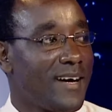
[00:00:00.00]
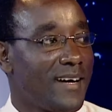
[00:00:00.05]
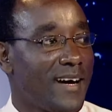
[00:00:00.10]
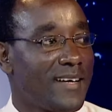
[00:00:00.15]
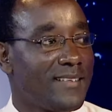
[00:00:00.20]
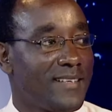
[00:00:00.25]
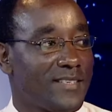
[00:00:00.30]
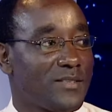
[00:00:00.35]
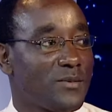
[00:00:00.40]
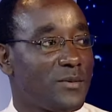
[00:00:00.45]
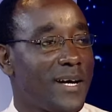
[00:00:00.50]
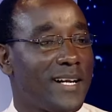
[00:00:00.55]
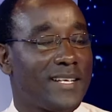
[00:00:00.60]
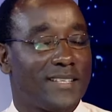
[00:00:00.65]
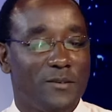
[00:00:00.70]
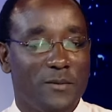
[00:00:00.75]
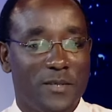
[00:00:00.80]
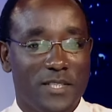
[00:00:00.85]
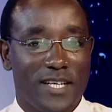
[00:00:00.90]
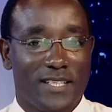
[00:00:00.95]

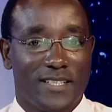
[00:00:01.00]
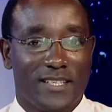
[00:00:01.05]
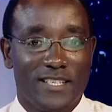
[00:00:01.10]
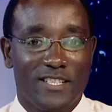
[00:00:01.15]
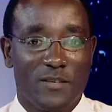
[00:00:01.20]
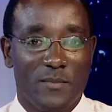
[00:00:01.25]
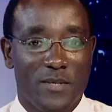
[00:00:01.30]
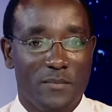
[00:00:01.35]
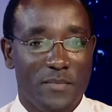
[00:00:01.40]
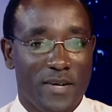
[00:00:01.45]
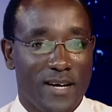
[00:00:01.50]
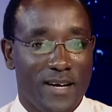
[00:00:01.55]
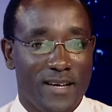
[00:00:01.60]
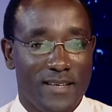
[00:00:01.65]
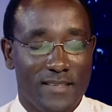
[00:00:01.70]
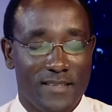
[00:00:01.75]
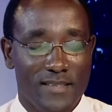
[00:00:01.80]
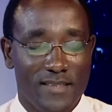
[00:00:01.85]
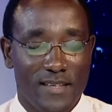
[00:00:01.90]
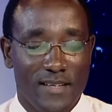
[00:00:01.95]
others which are transmitted
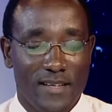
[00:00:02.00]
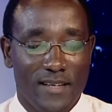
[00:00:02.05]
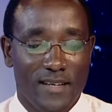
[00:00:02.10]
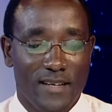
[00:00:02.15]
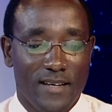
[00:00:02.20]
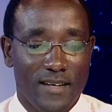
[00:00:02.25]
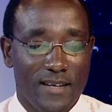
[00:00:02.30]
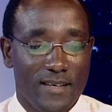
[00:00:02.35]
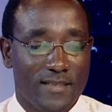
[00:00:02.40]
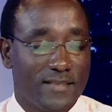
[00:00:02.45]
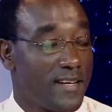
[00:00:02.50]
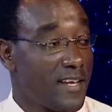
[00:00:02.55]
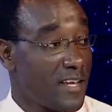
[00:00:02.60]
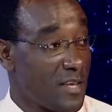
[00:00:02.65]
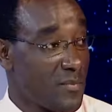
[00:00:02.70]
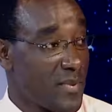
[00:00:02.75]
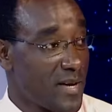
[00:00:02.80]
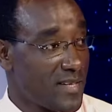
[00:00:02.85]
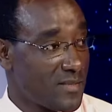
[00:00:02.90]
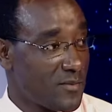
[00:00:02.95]
by
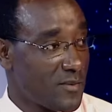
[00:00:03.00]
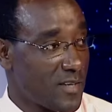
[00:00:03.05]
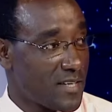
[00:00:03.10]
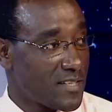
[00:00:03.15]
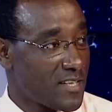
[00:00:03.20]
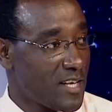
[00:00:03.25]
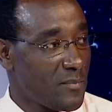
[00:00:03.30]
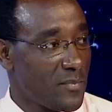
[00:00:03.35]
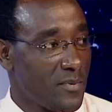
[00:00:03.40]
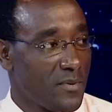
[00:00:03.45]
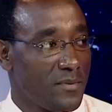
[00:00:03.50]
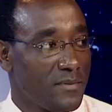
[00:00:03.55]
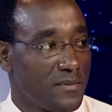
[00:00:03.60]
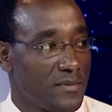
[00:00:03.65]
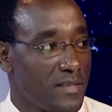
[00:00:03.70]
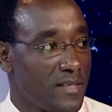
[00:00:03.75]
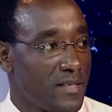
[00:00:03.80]
snake bites, for example,